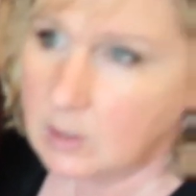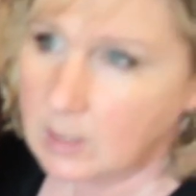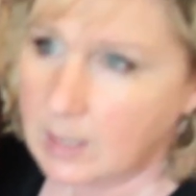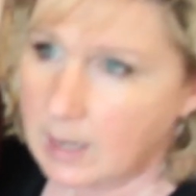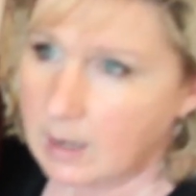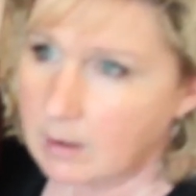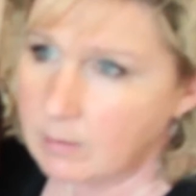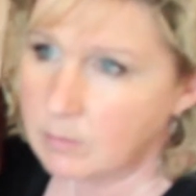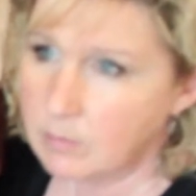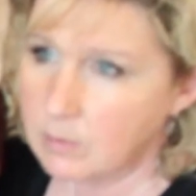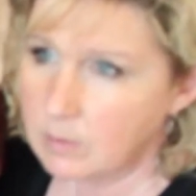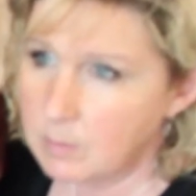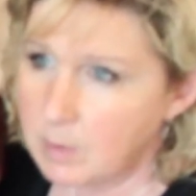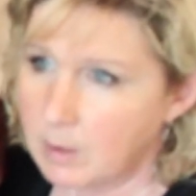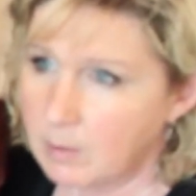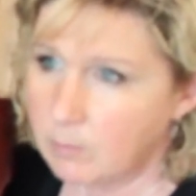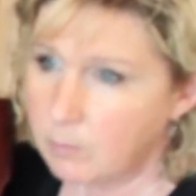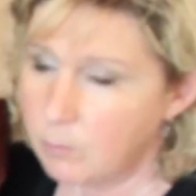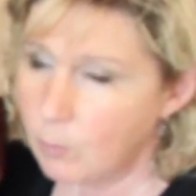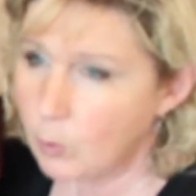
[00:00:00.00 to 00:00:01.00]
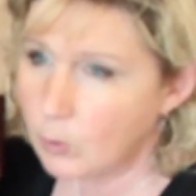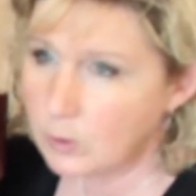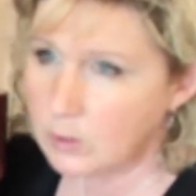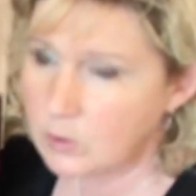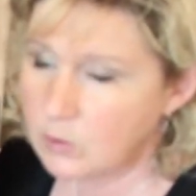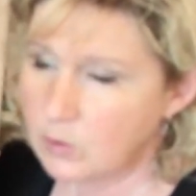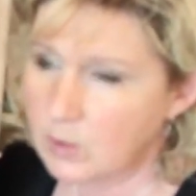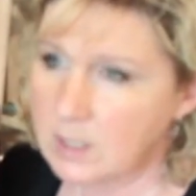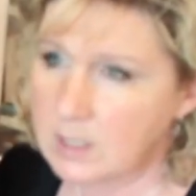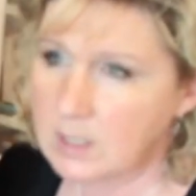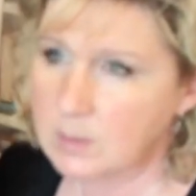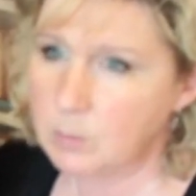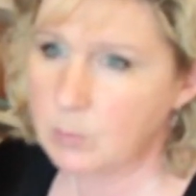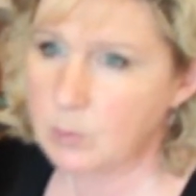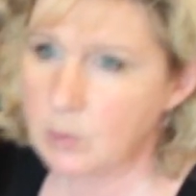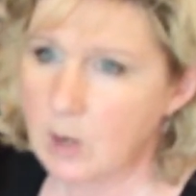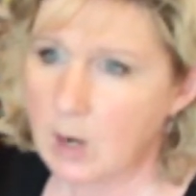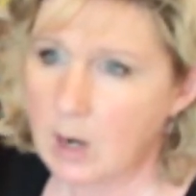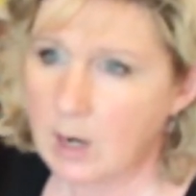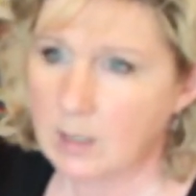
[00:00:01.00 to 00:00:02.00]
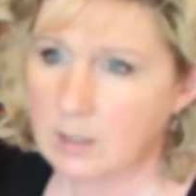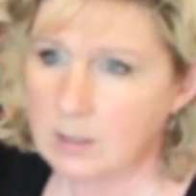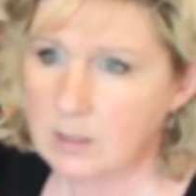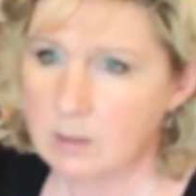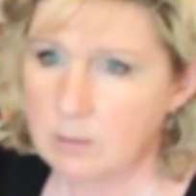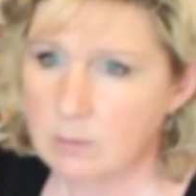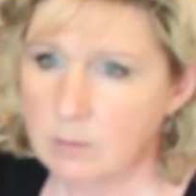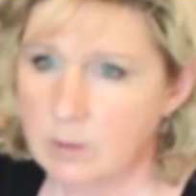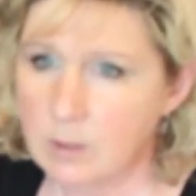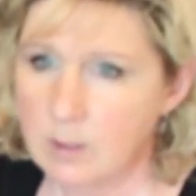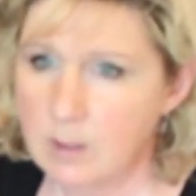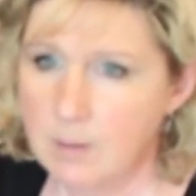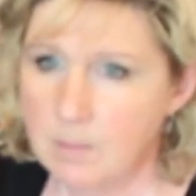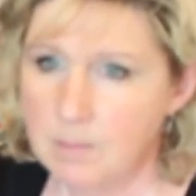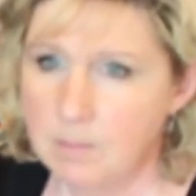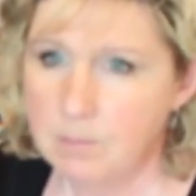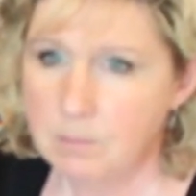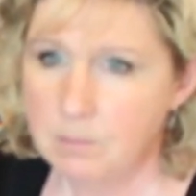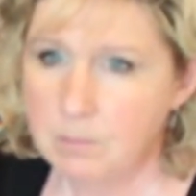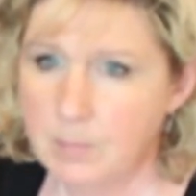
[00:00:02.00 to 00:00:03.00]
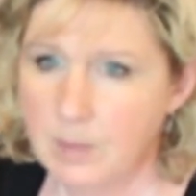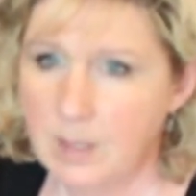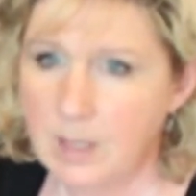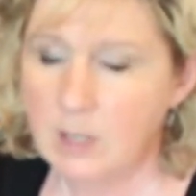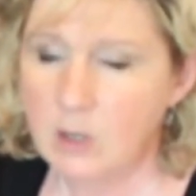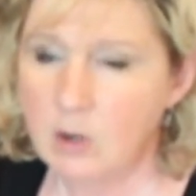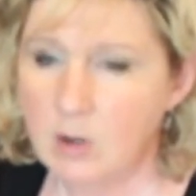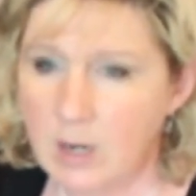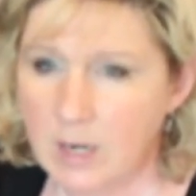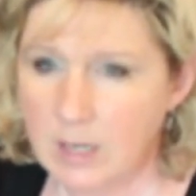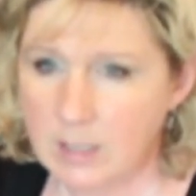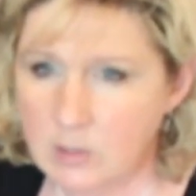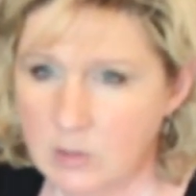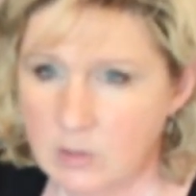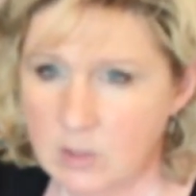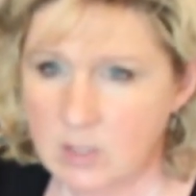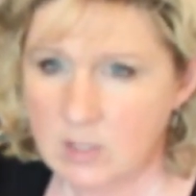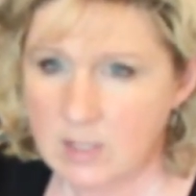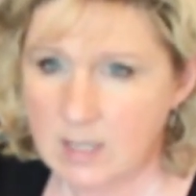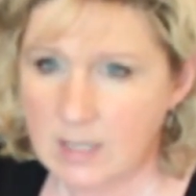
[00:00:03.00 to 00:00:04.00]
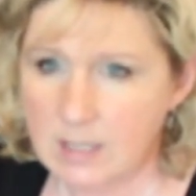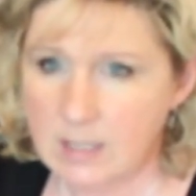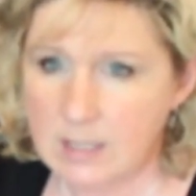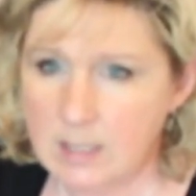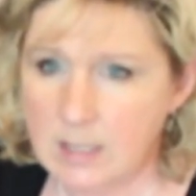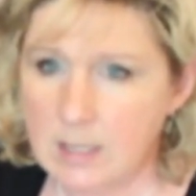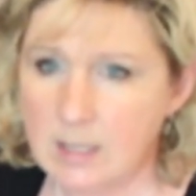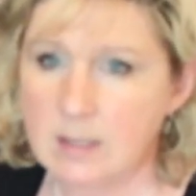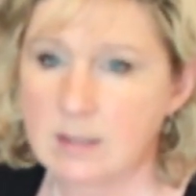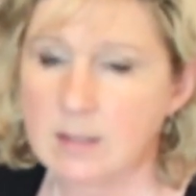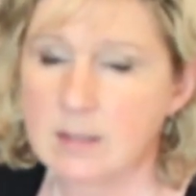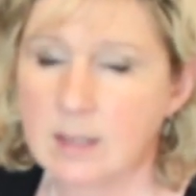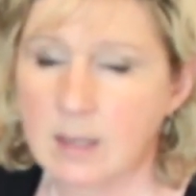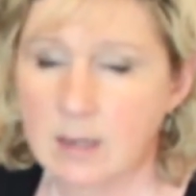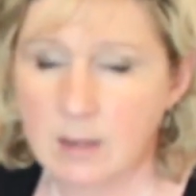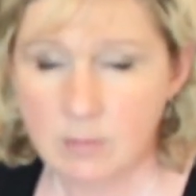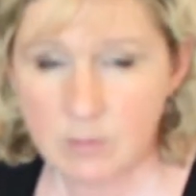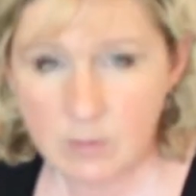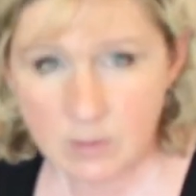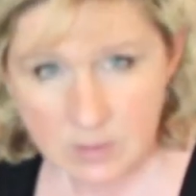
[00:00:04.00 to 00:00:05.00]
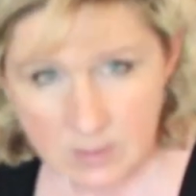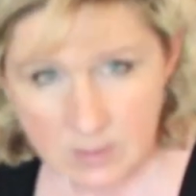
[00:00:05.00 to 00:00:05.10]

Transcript: you'll have about 4 strings per octave in your extra set instead of